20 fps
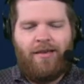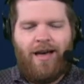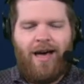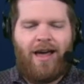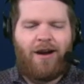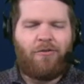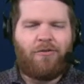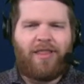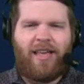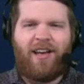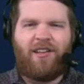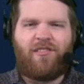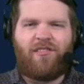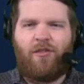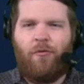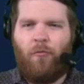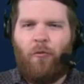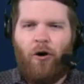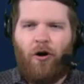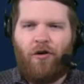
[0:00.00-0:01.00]
don't think
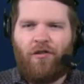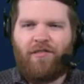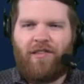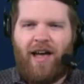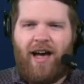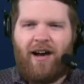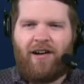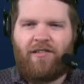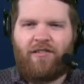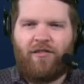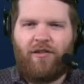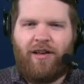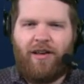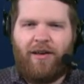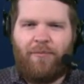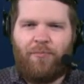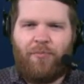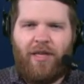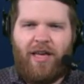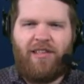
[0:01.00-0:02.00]
it's the worst,
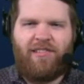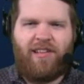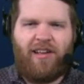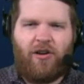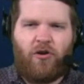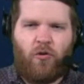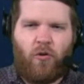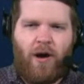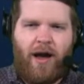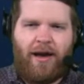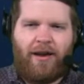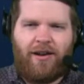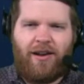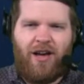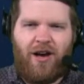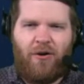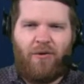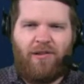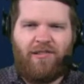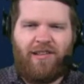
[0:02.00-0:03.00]
actually. Is it great?
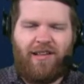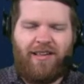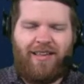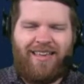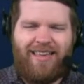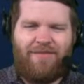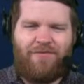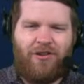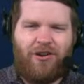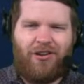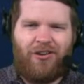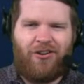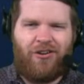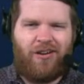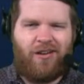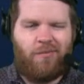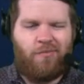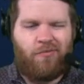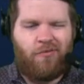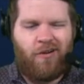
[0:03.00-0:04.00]
No. Is it even
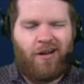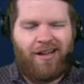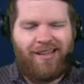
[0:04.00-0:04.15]
good?